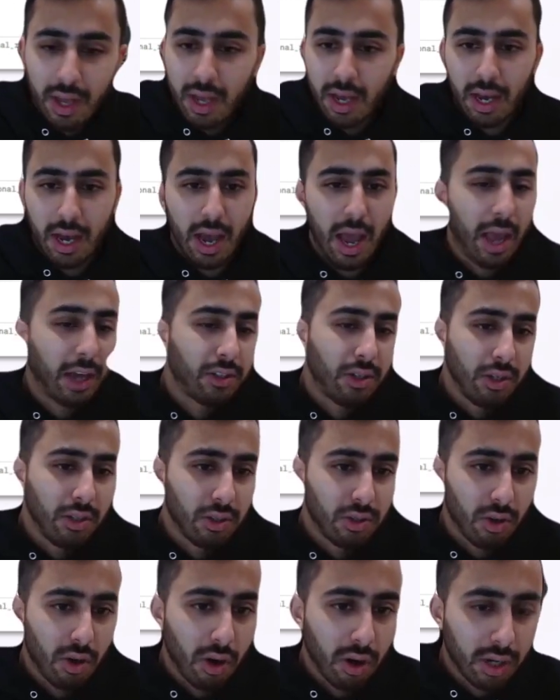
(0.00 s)

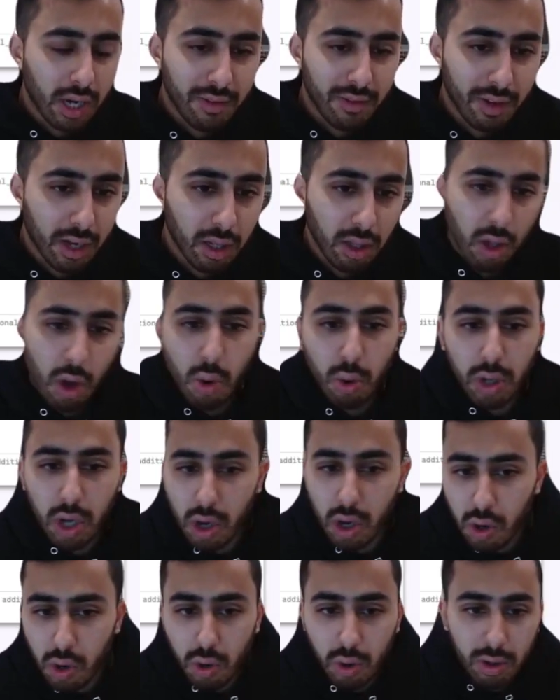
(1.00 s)
Actions are kind of like a low
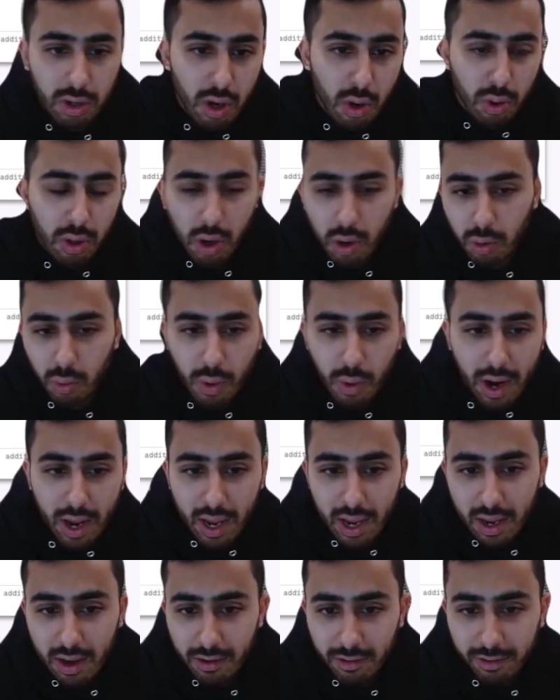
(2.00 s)
code, no code
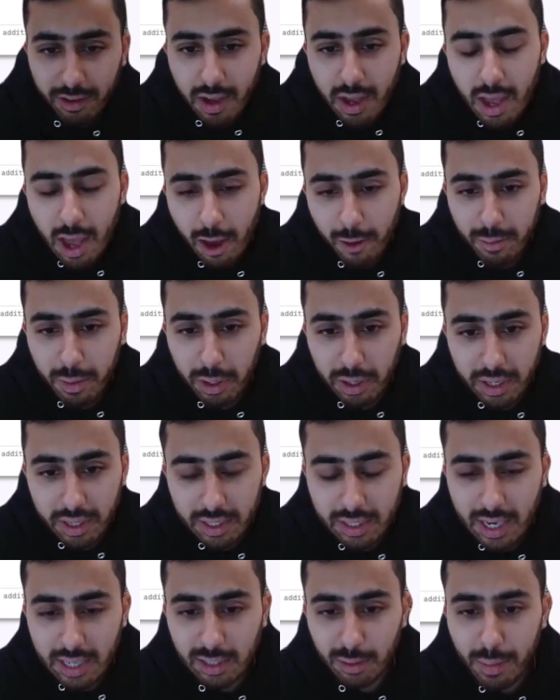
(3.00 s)
way of building
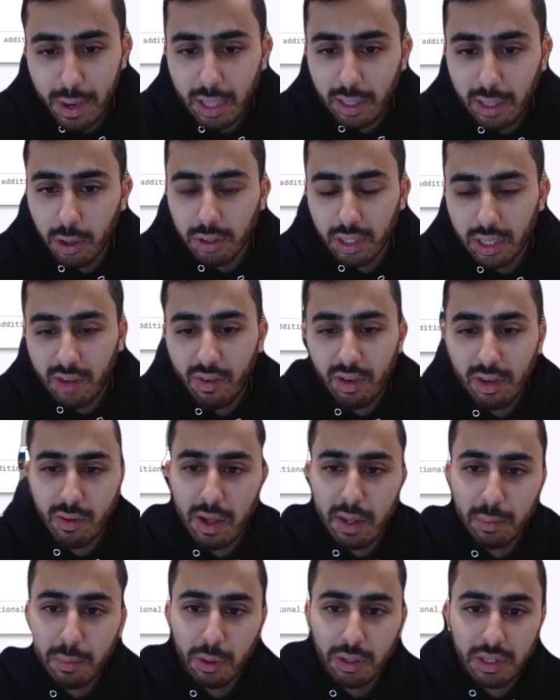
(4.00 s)
these kinds of payloads and giving
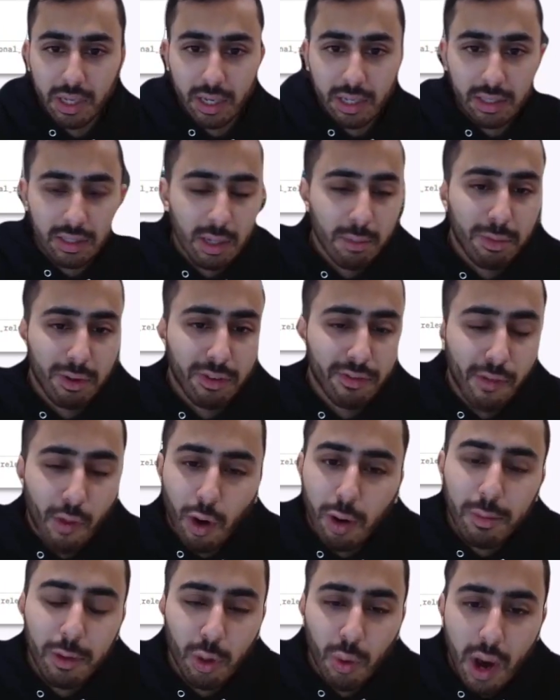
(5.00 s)
developers like a simple
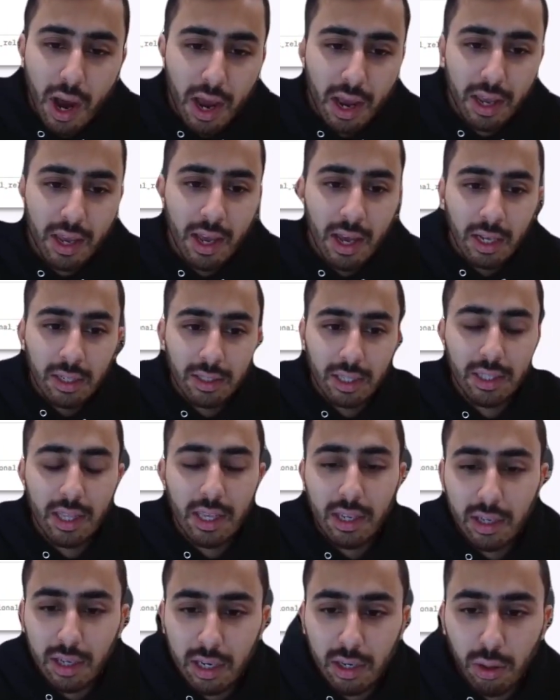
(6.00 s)
form UI that
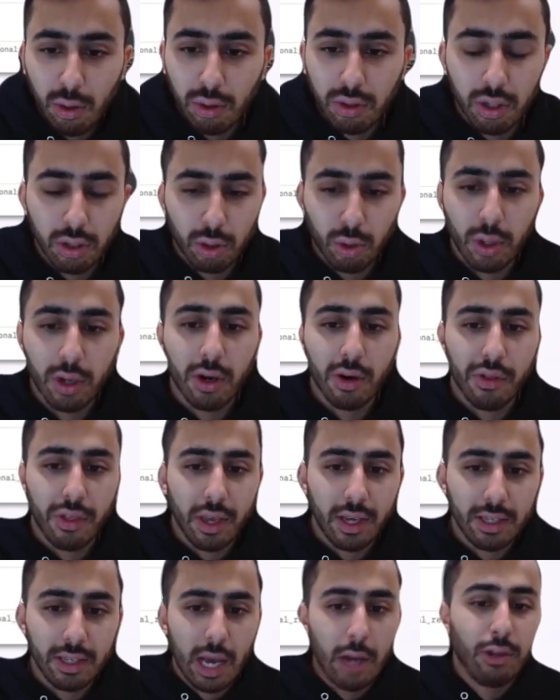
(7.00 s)
they can use to trigger
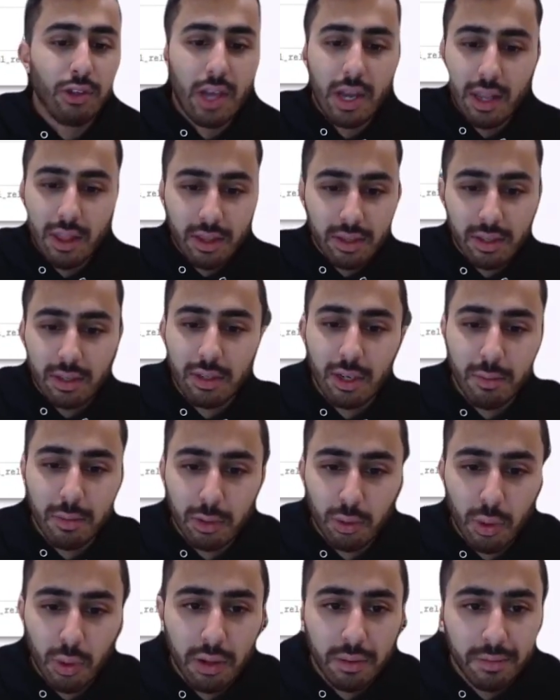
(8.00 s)
things outside of the system
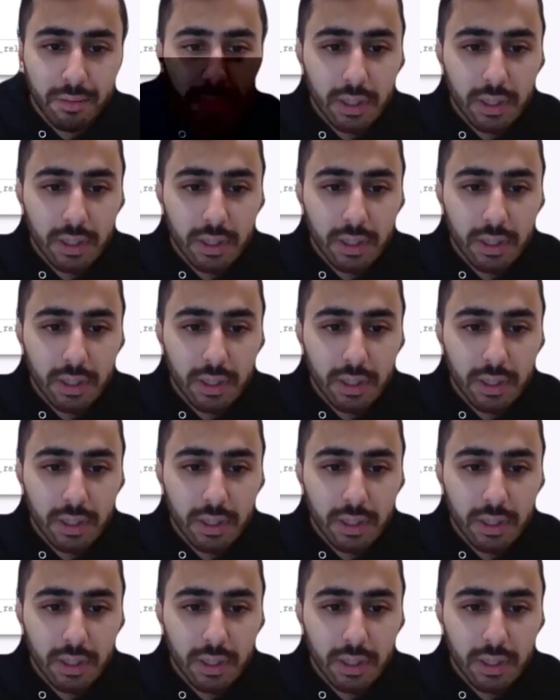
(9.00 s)
as well.